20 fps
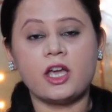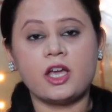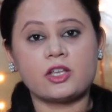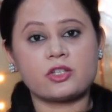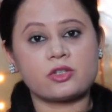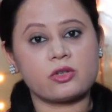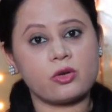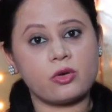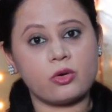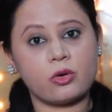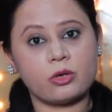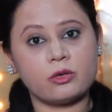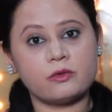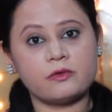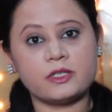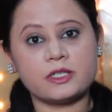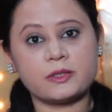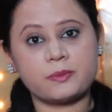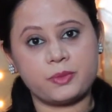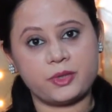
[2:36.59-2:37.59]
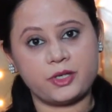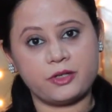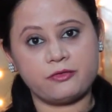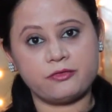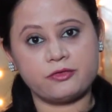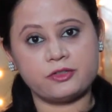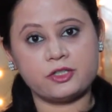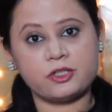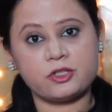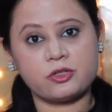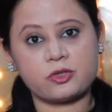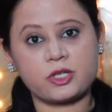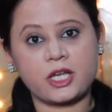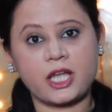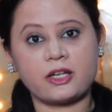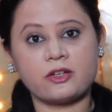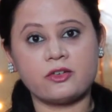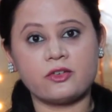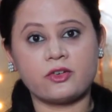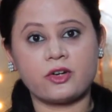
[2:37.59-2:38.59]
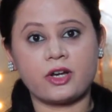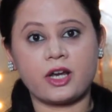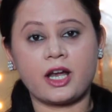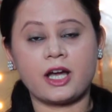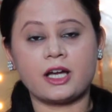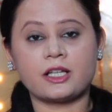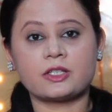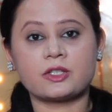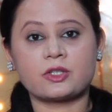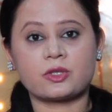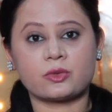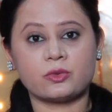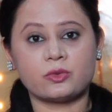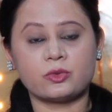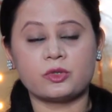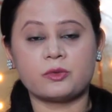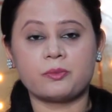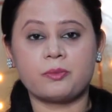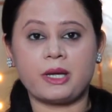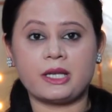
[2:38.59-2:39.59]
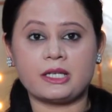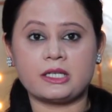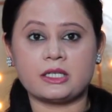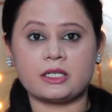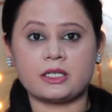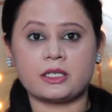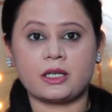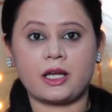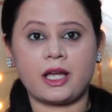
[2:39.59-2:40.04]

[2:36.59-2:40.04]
So I always prefer to carry Rayaan's own bedding.